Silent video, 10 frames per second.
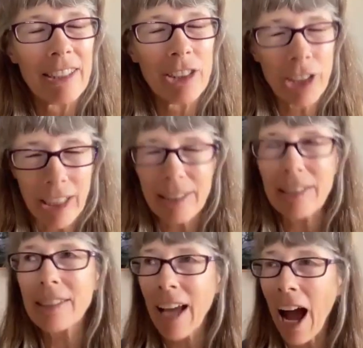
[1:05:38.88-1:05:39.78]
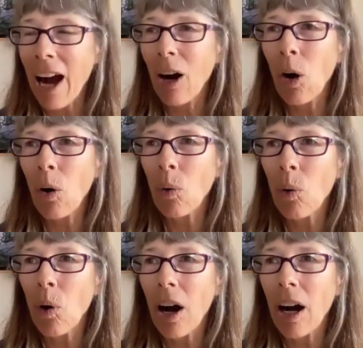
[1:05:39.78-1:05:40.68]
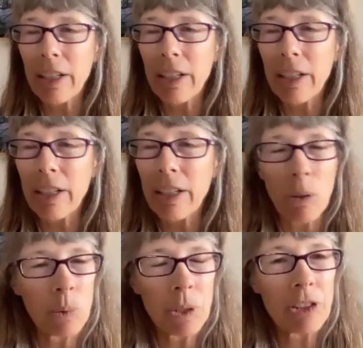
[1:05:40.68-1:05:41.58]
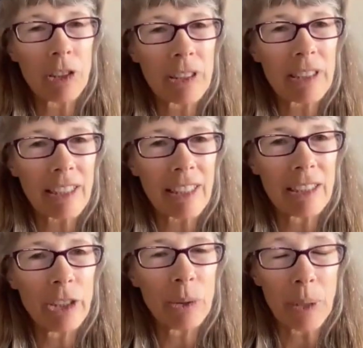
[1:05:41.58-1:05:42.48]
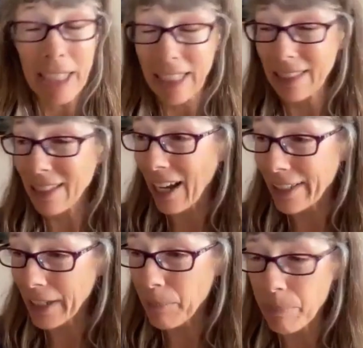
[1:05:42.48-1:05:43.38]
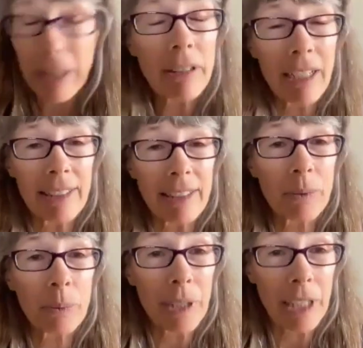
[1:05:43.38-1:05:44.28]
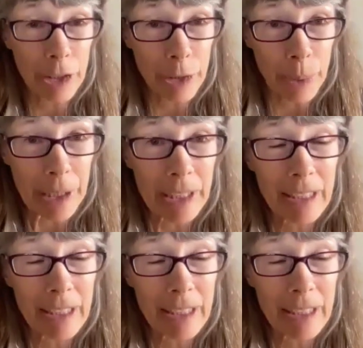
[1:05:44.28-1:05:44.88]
just how I always learn something new, and I get better at this when I do it.